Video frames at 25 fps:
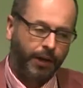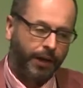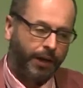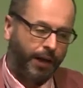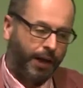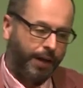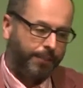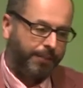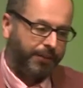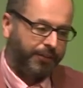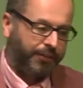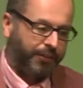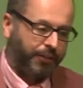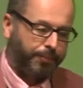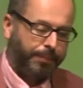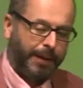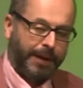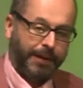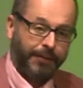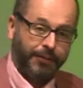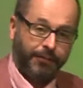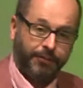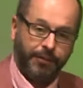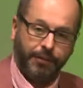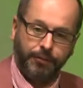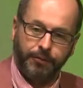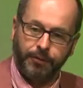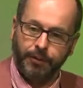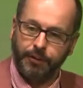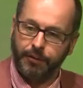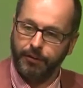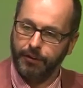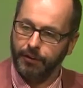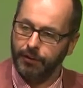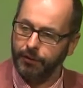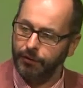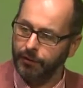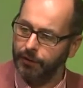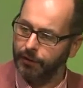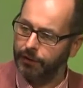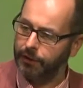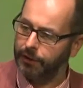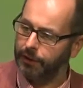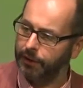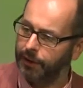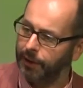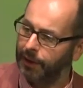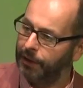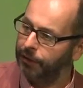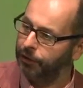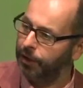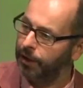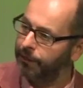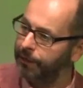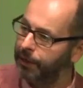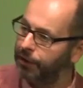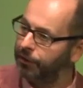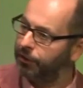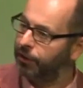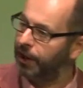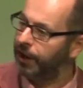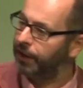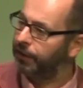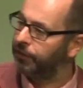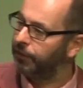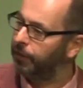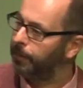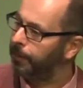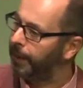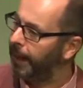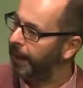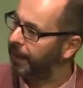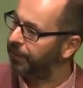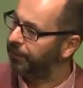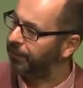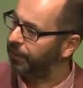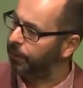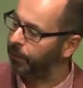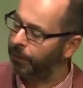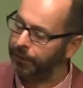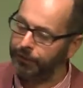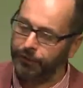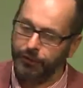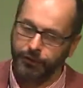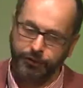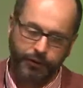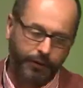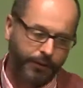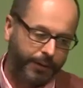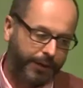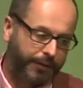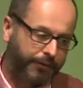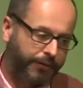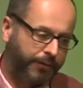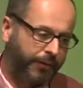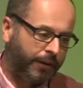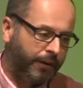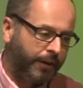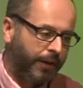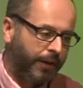It's expensive to go out driving a tractor and pay someone to do it.